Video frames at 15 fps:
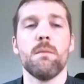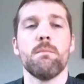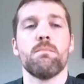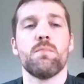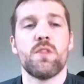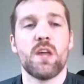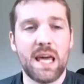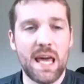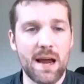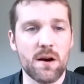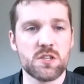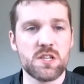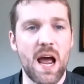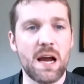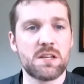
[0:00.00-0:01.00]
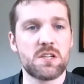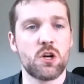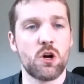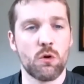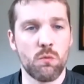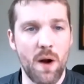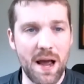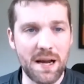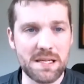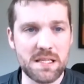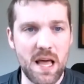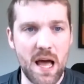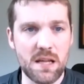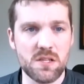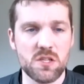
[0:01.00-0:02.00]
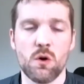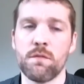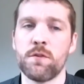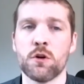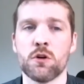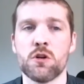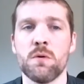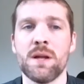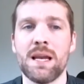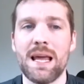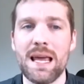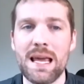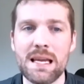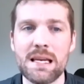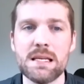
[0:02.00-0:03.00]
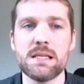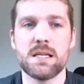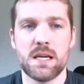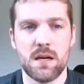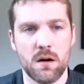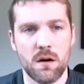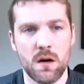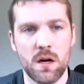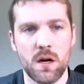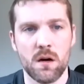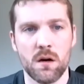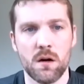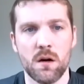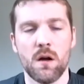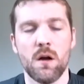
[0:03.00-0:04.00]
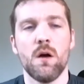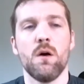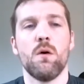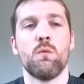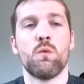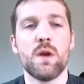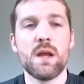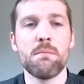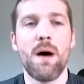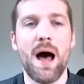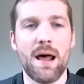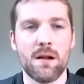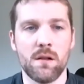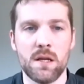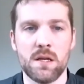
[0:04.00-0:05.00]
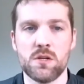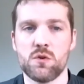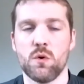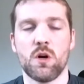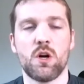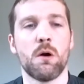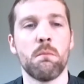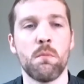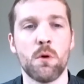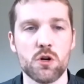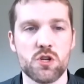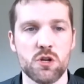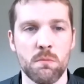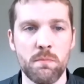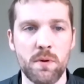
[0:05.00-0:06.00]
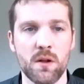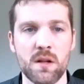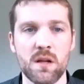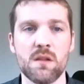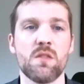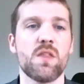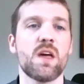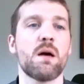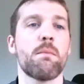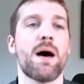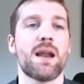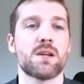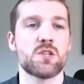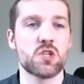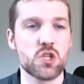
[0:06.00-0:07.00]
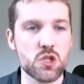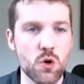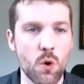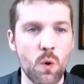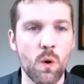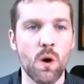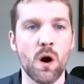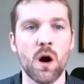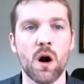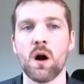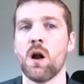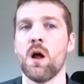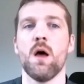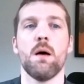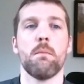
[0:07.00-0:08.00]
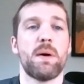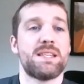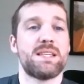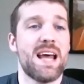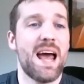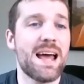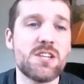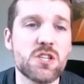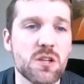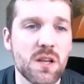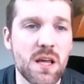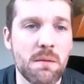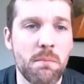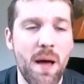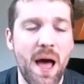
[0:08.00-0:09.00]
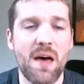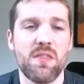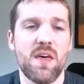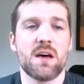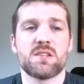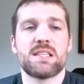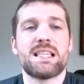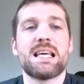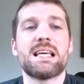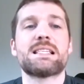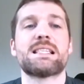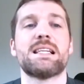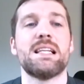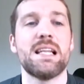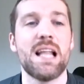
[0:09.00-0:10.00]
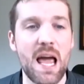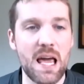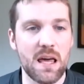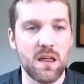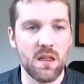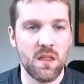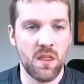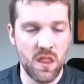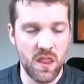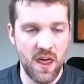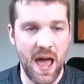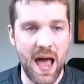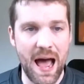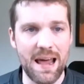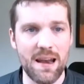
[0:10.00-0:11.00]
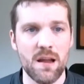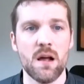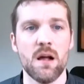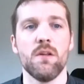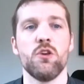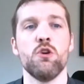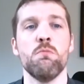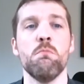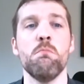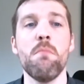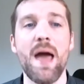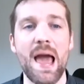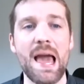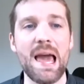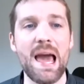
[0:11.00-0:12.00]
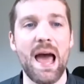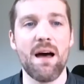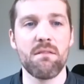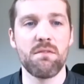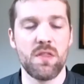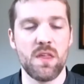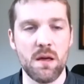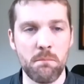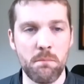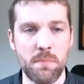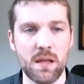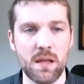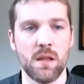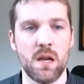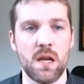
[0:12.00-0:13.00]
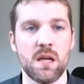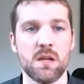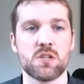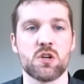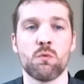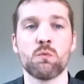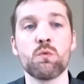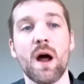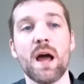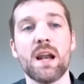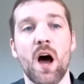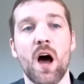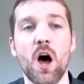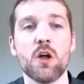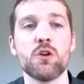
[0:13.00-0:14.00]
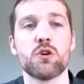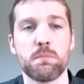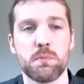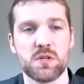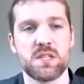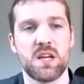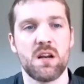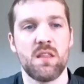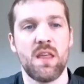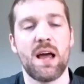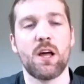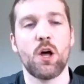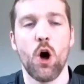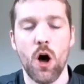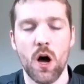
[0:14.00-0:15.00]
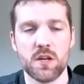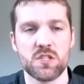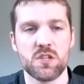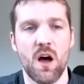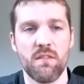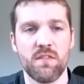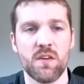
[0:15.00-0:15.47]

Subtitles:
The CARES Act corrects that. So if you're doing interior remodeling to a commercial building, think about a store, potentially a bathhouse, things like that, you may have the ability to write 100% of that cost off in